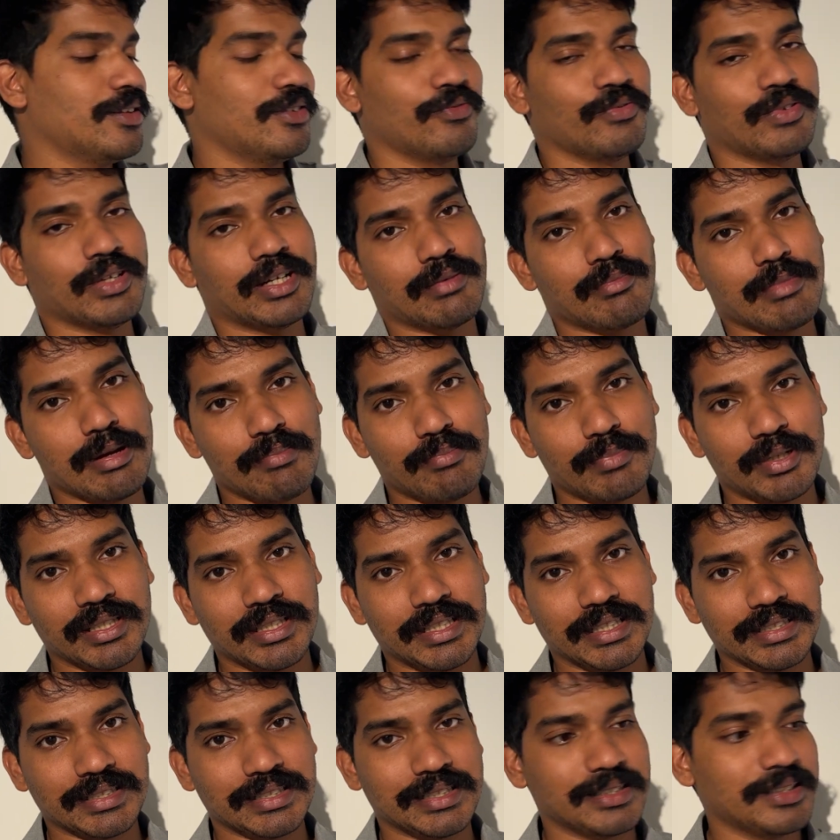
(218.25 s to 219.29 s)
We remember
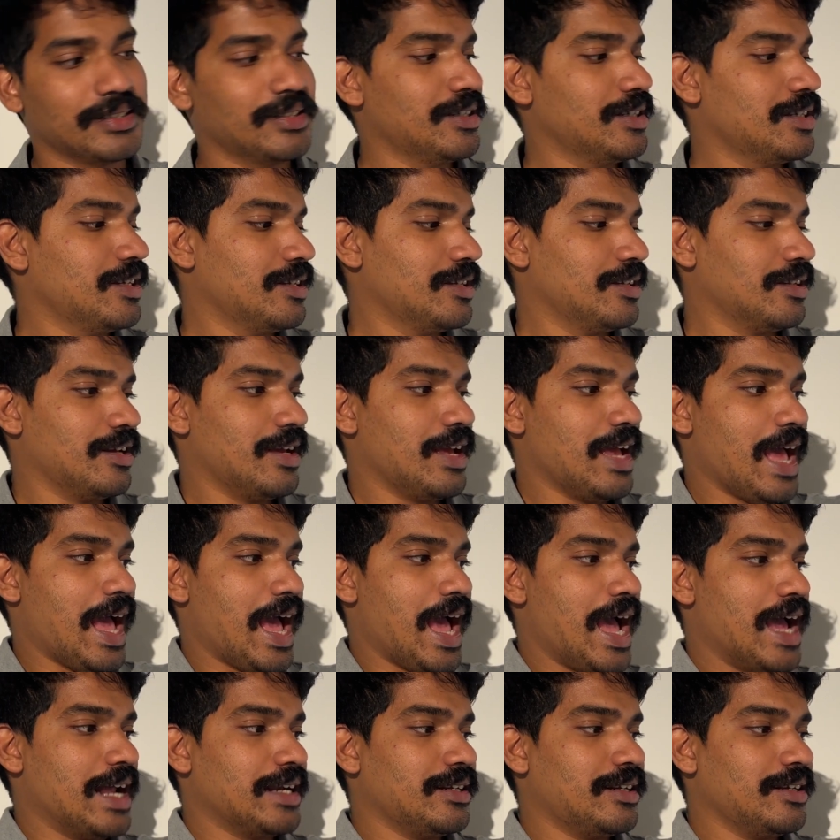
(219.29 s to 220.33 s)
this,
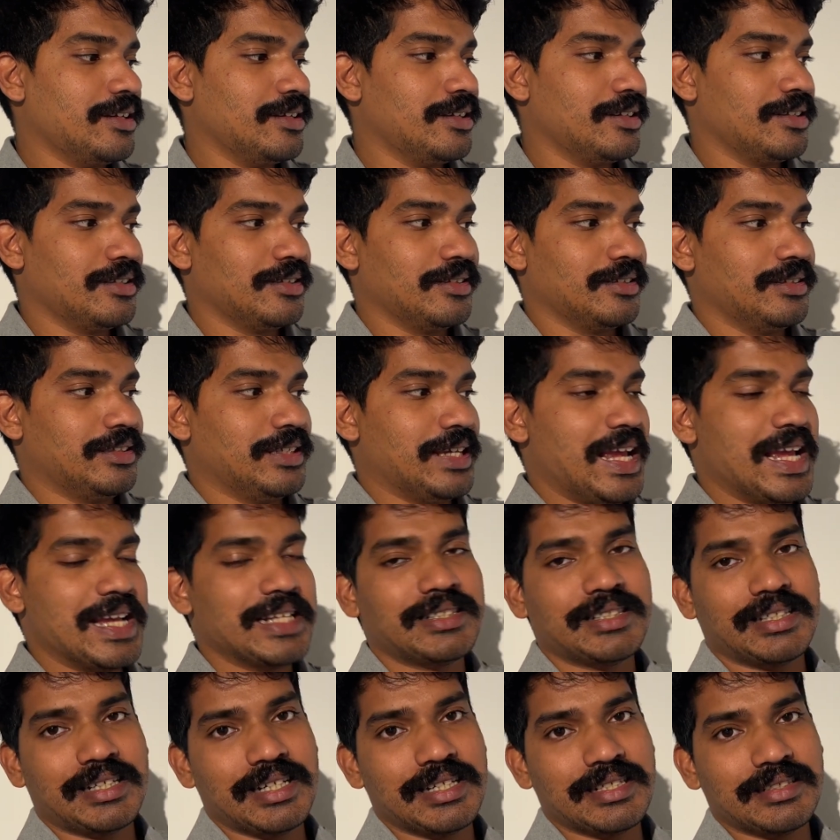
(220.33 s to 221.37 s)
and the
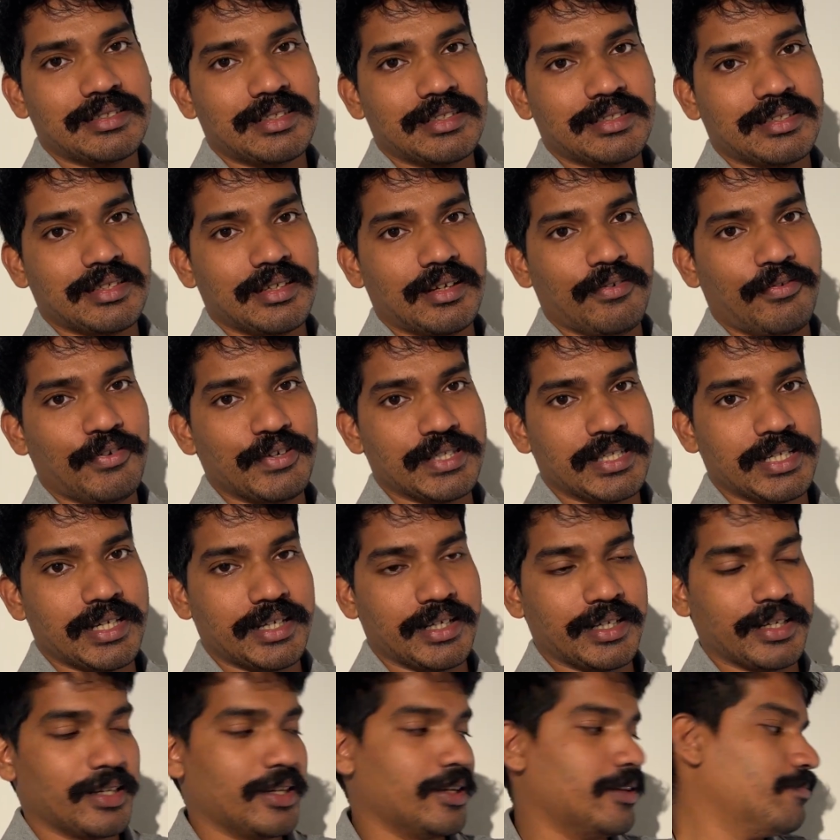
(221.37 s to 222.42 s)
S is the surface
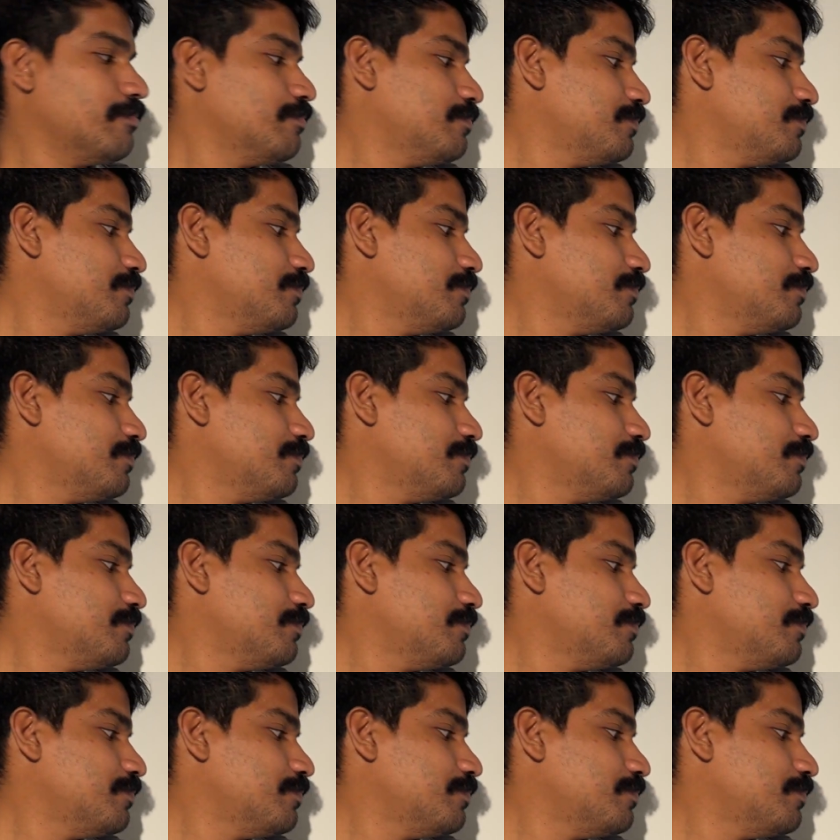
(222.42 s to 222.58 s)
area.